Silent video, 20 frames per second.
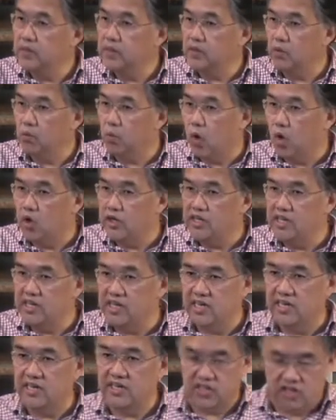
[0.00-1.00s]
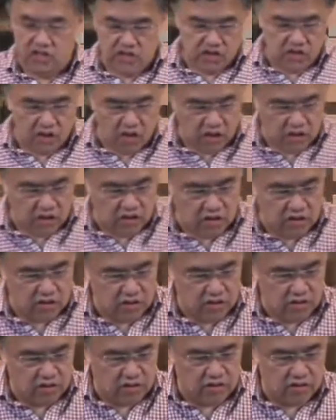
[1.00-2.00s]
The warning here is not
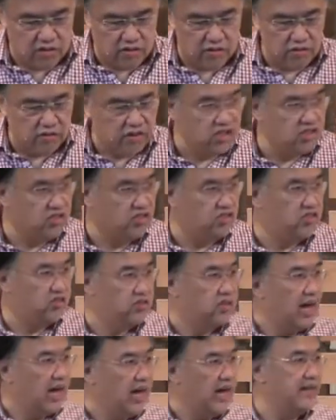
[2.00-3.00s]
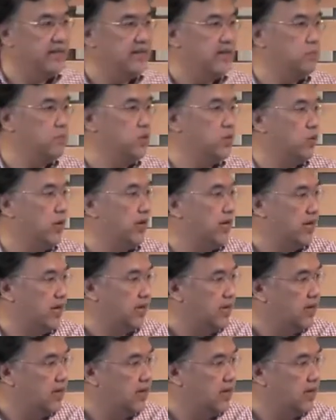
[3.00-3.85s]
to just hide them away.